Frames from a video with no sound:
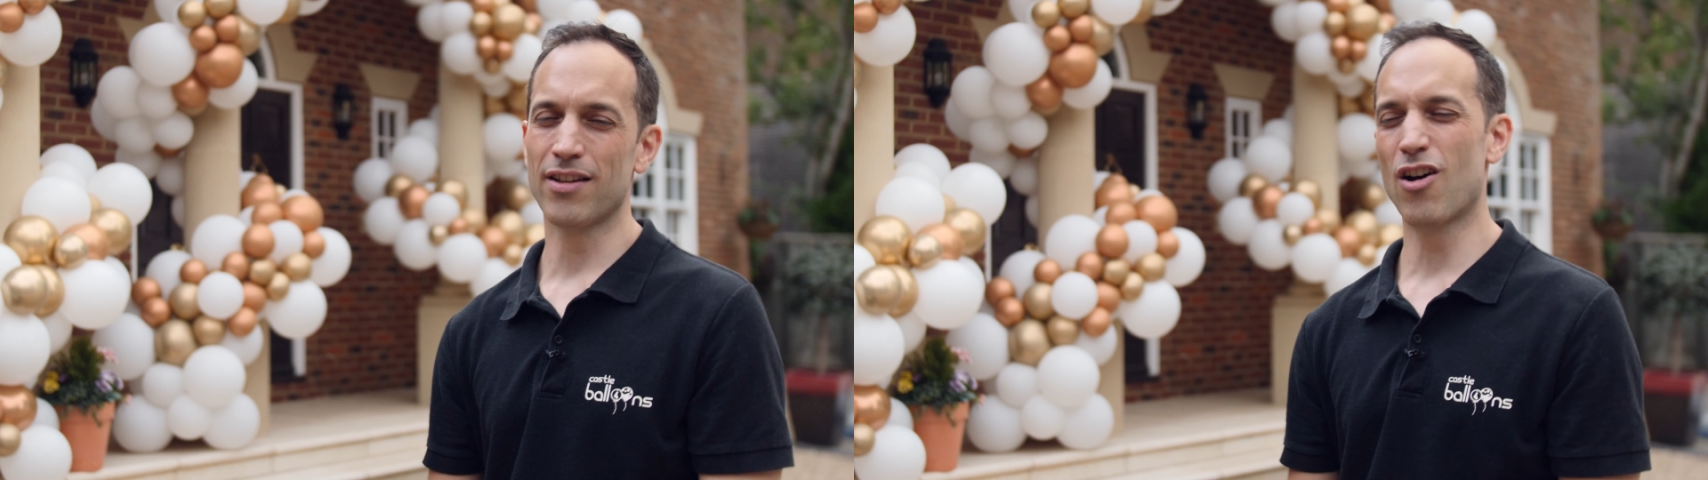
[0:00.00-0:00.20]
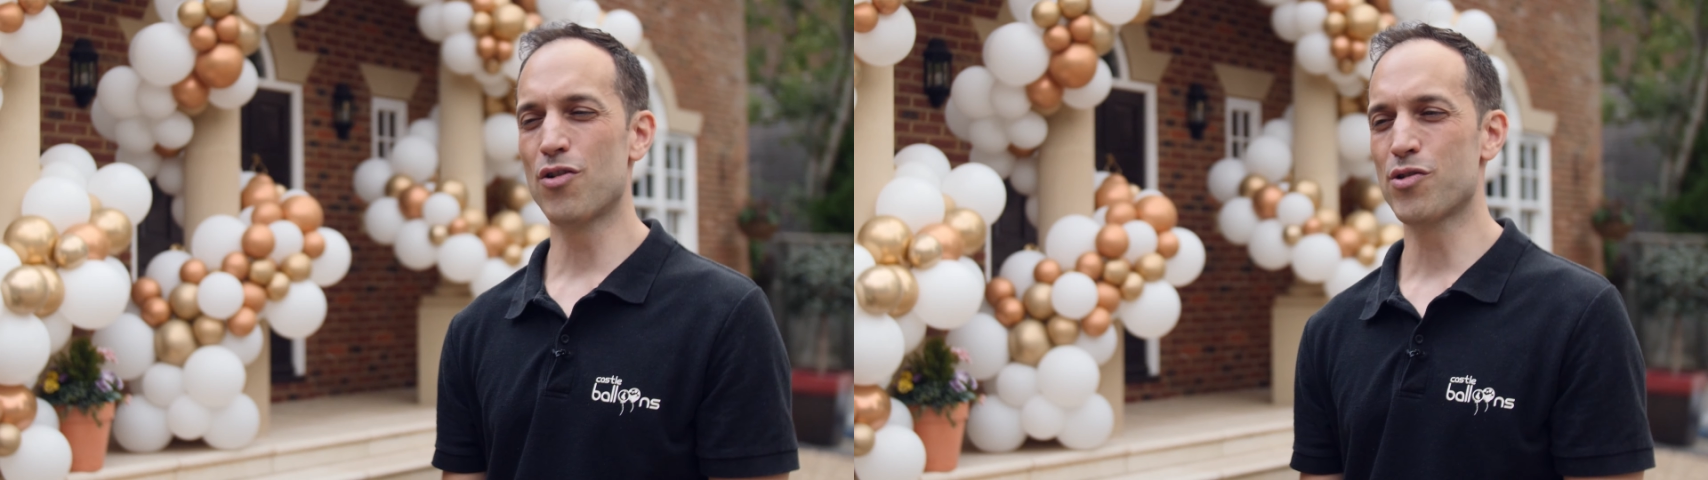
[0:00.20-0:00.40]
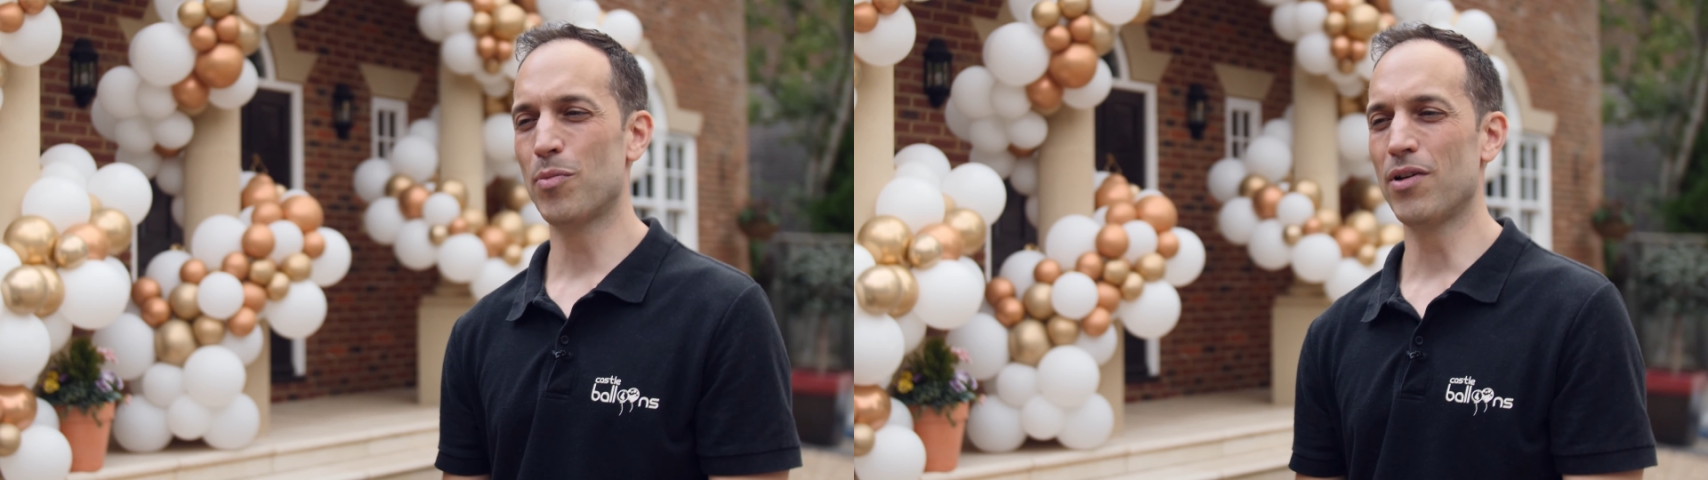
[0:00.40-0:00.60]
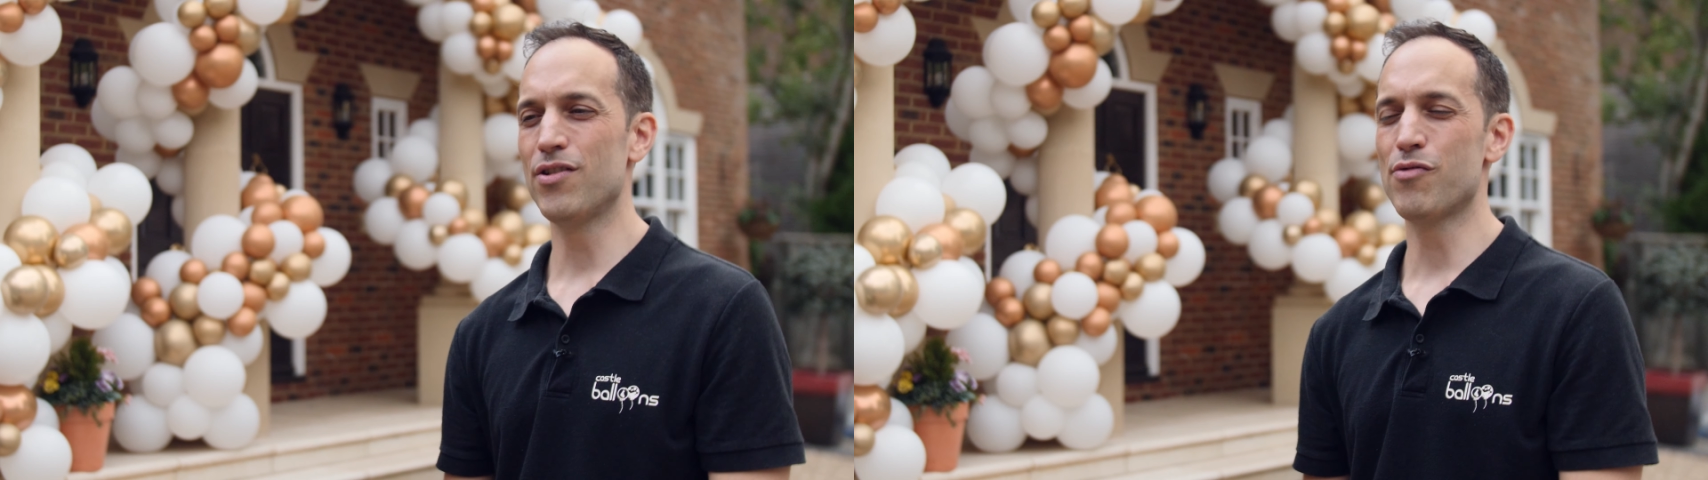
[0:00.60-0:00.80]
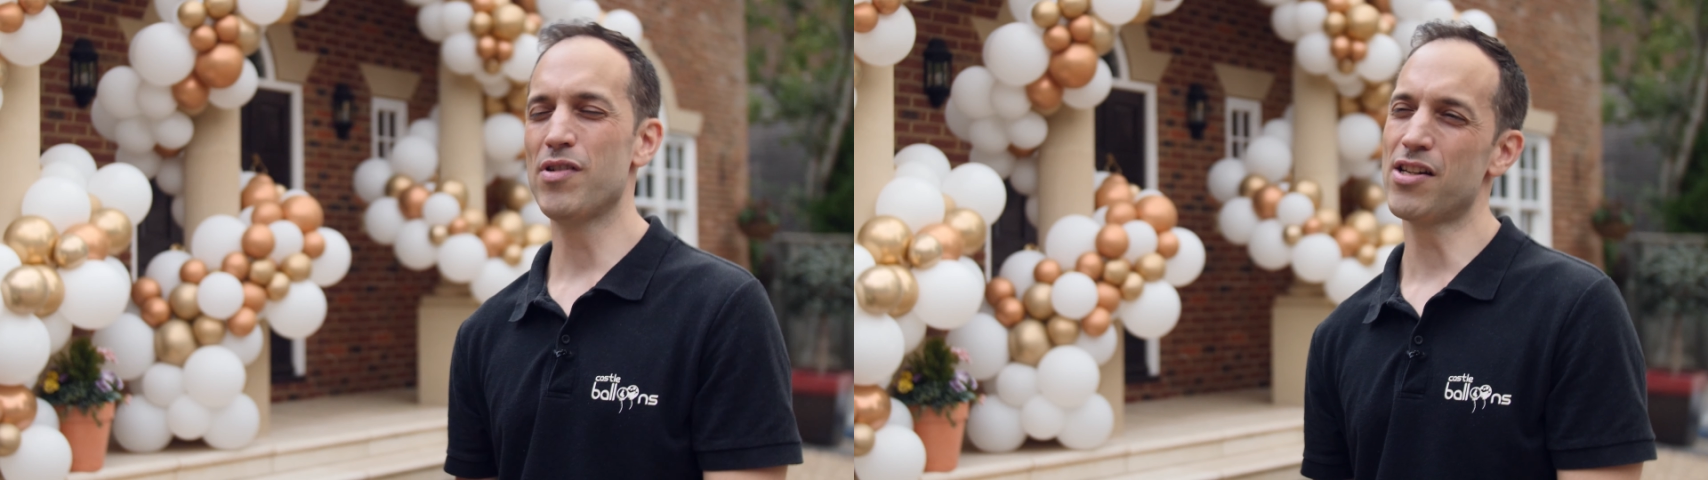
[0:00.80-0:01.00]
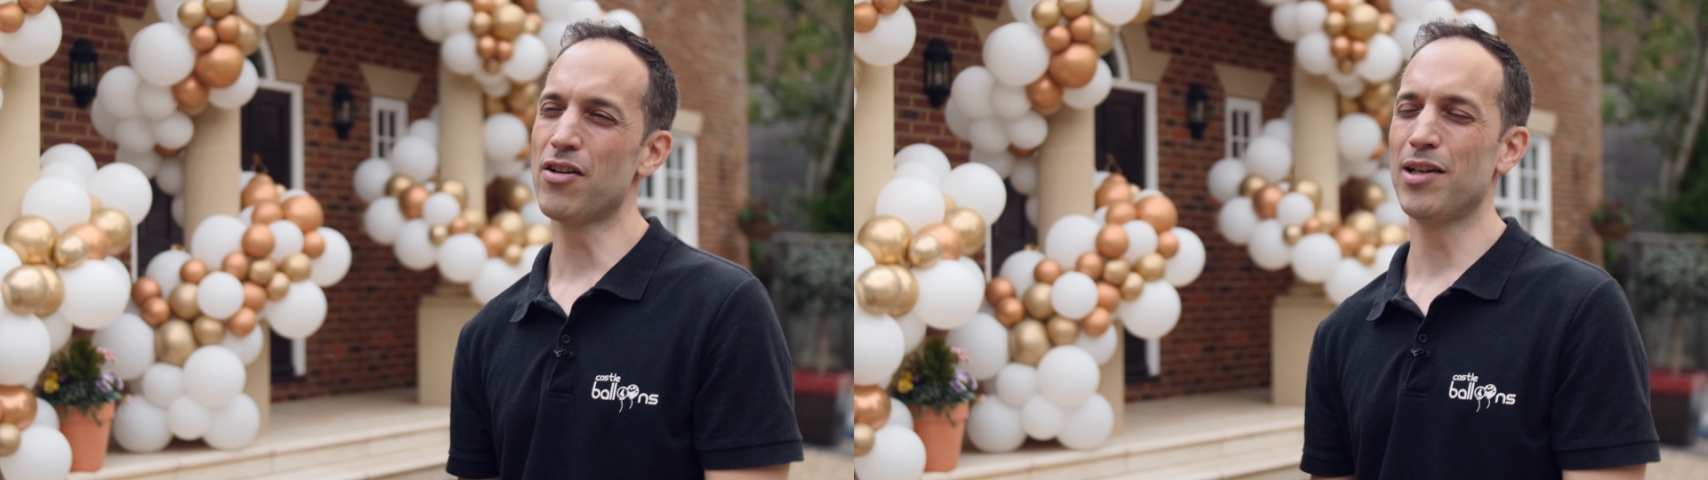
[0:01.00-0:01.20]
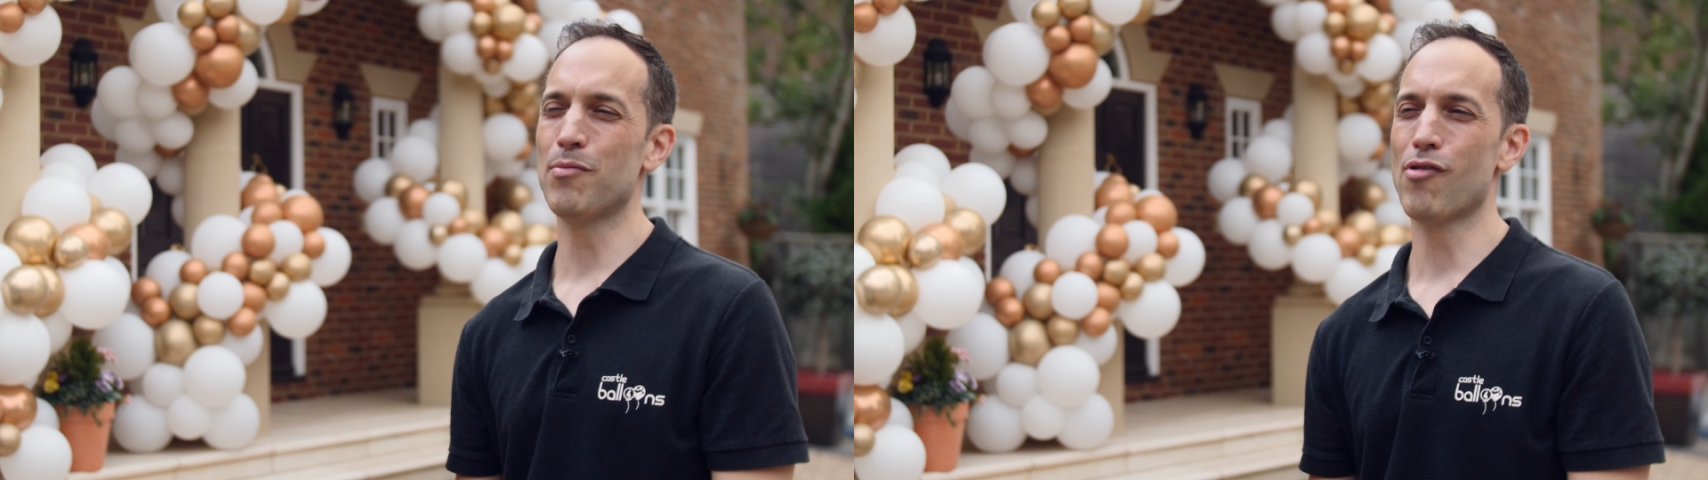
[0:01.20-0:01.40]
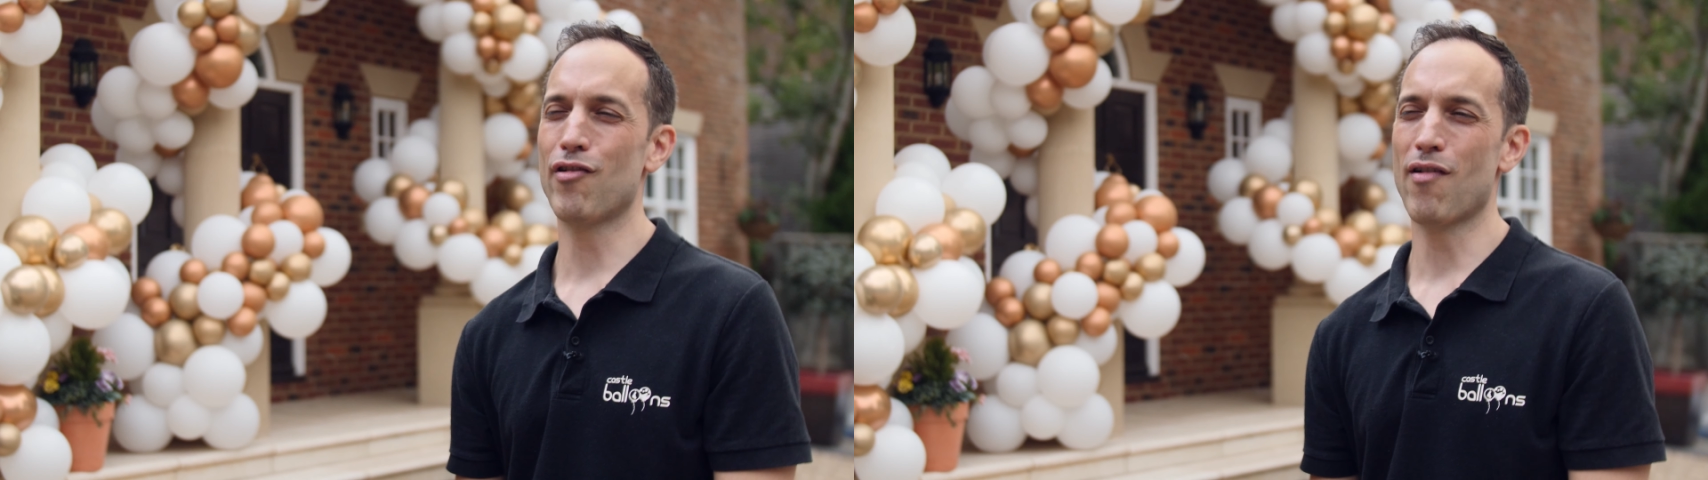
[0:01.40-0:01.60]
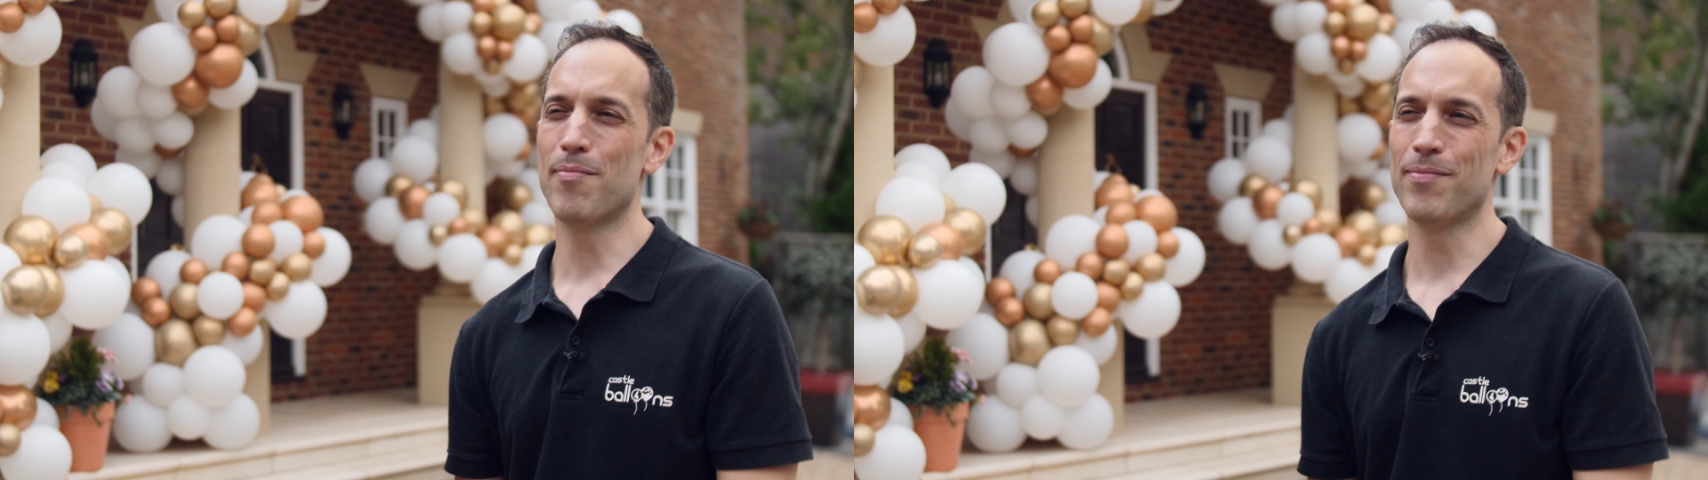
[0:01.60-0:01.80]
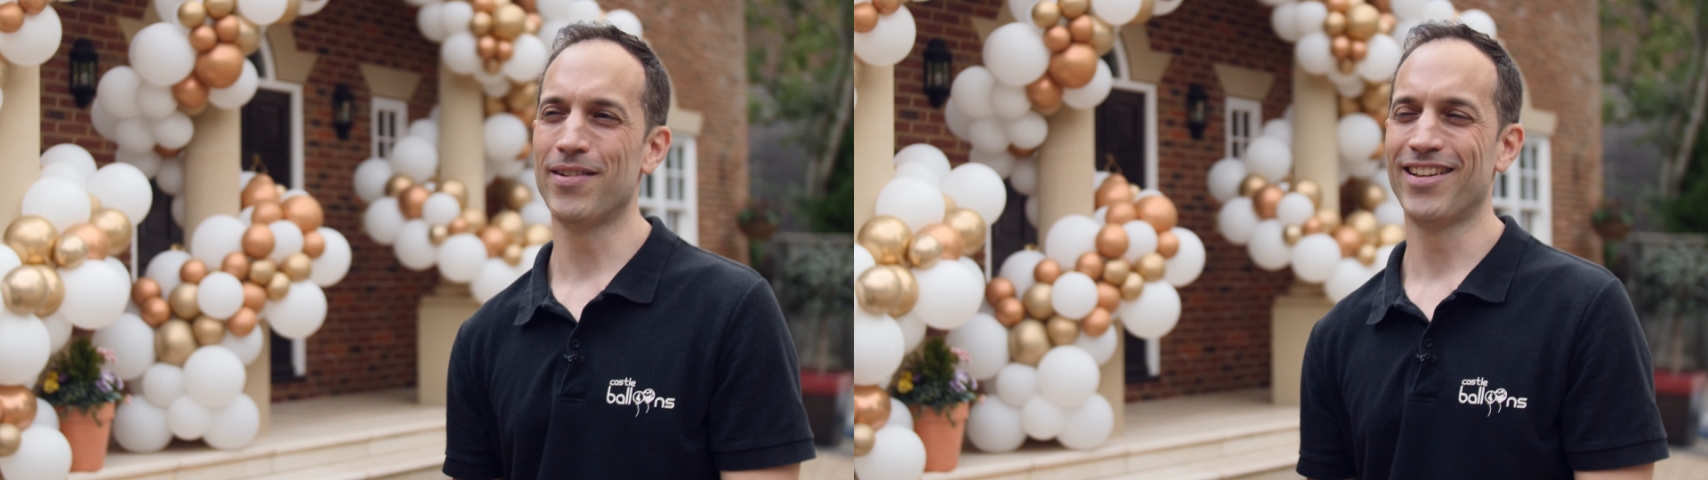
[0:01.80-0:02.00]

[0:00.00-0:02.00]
Castle Balloons recycling program.